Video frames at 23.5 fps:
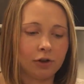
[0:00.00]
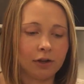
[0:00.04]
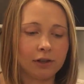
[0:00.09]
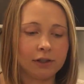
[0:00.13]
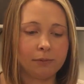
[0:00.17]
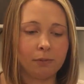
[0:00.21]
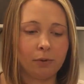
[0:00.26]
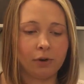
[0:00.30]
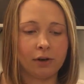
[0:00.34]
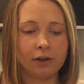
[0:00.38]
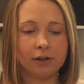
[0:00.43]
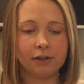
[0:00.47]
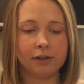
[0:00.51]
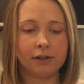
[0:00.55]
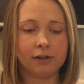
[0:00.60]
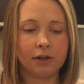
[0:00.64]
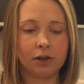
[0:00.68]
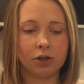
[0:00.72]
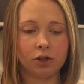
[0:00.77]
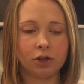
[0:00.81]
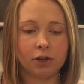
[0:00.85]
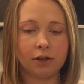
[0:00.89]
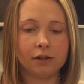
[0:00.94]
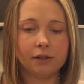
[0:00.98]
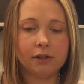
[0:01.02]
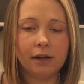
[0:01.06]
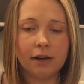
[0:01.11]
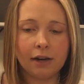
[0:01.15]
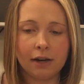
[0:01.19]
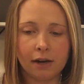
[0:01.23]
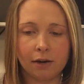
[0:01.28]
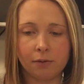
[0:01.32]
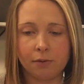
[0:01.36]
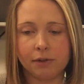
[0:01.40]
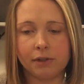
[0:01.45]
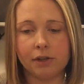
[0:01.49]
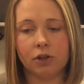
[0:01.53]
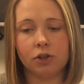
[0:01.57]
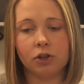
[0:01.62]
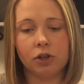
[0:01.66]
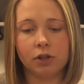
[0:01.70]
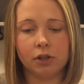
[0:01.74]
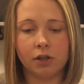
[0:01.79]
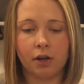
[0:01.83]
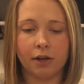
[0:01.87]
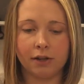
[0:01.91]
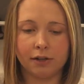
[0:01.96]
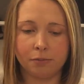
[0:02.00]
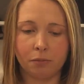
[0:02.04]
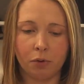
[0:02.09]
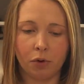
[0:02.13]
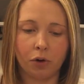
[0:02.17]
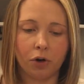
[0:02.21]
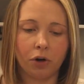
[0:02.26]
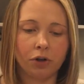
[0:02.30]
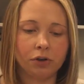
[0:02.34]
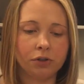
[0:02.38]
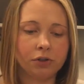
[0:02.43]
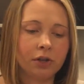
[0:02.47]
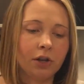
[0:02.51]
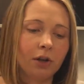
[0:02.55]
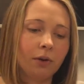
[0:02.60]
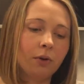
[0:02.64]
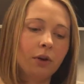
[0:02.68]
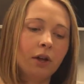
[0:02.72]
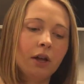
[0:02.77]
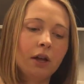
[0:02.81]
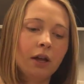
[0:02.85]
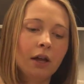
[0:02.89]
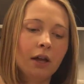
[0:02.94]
smoking cessation as needed. We said she's not a smoker, so